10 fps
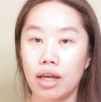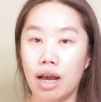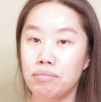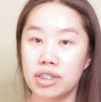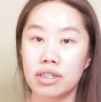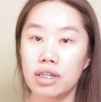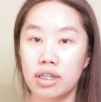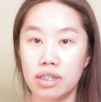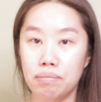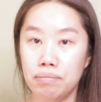I'm just
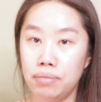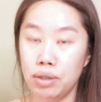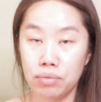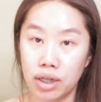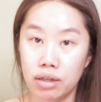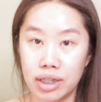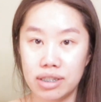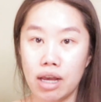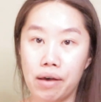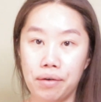gonna be real, and
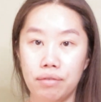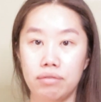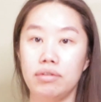that's how,